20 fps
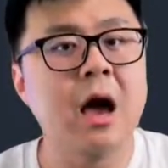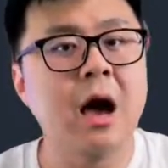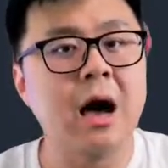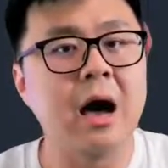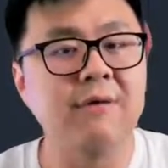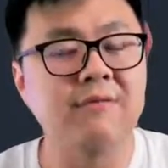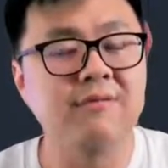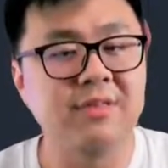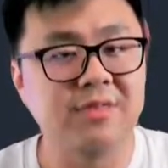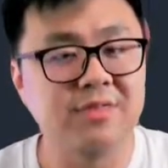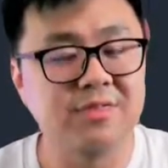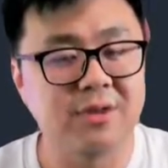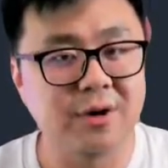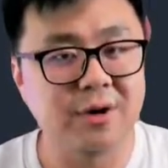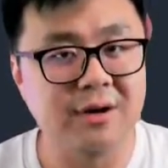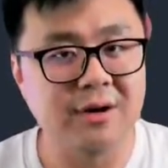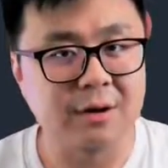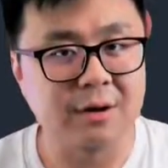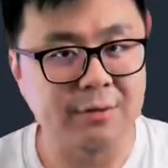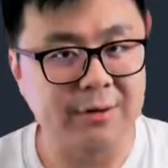of the
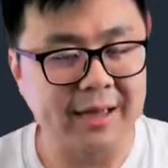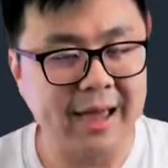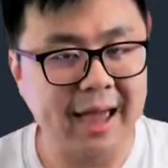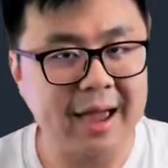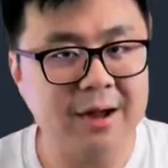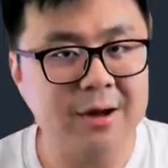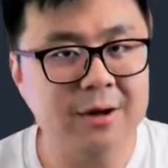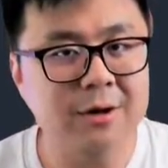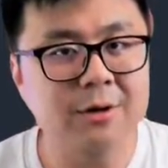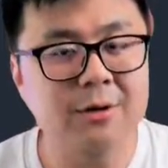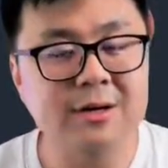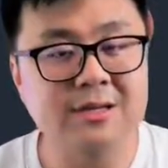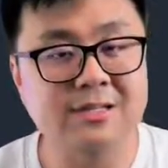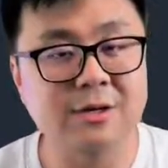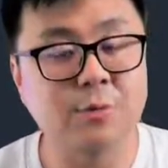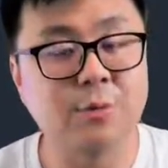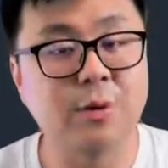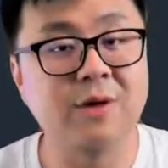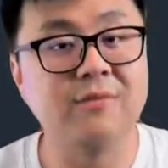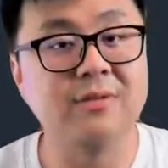30-degree angle is
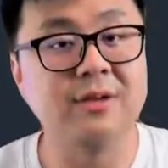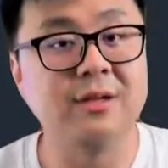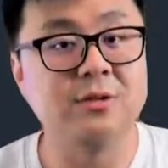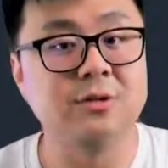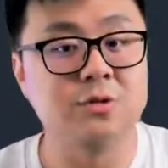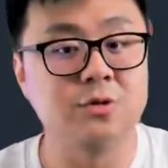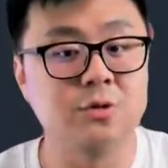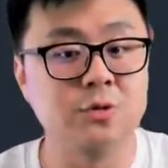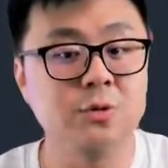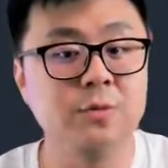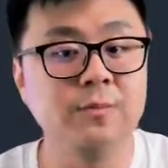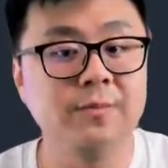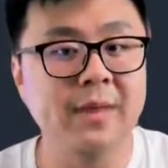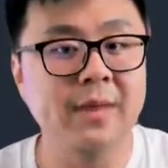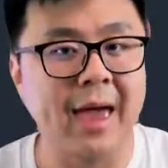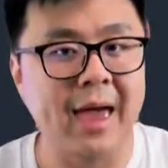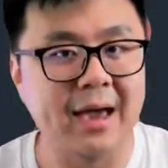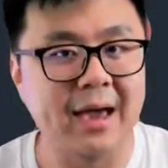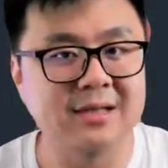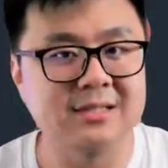equivalent to
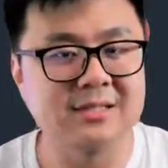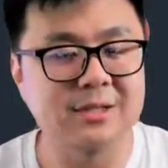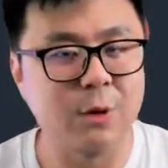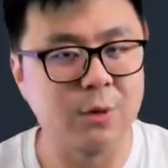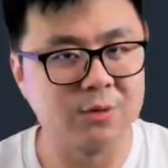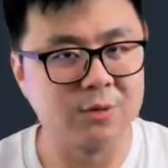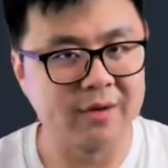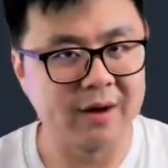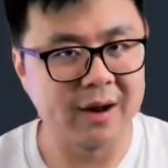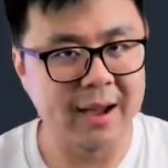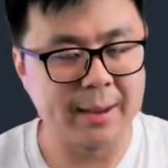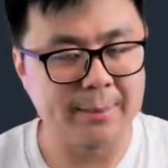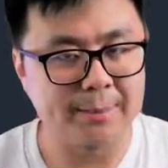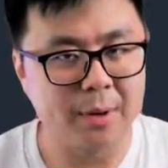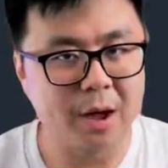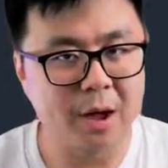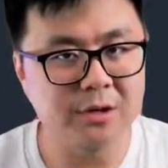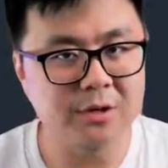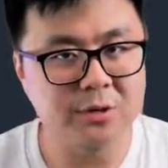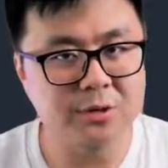x over
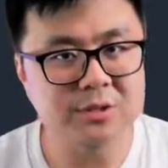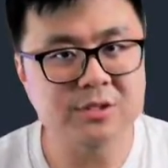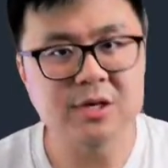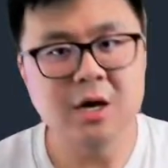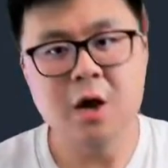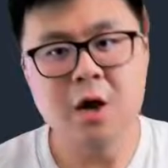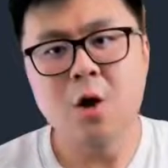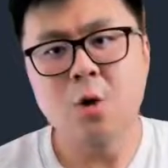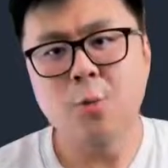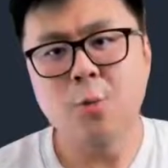hypotenuse.